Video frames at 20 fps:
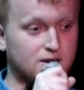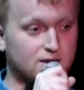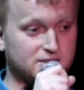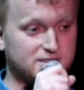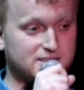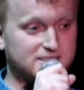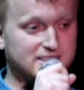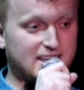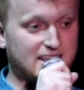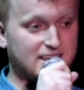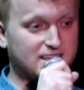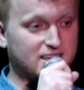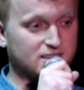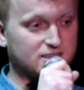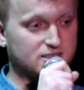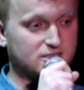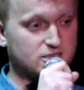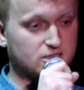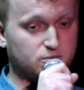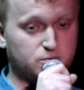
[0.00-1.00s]
aren't
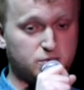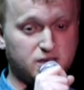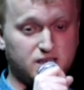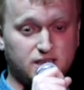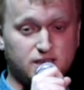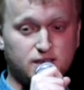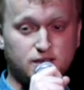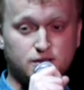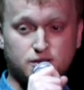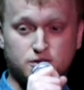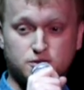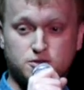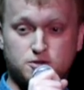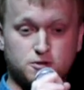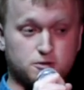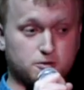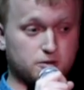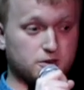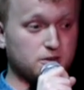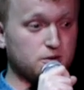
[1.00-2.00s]
taken to be the
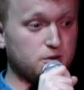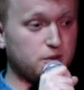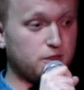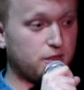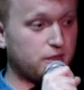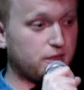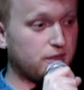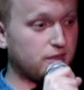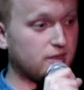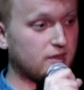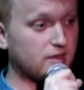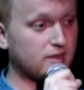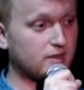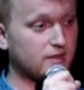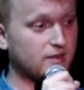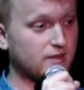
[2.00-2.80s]
truth,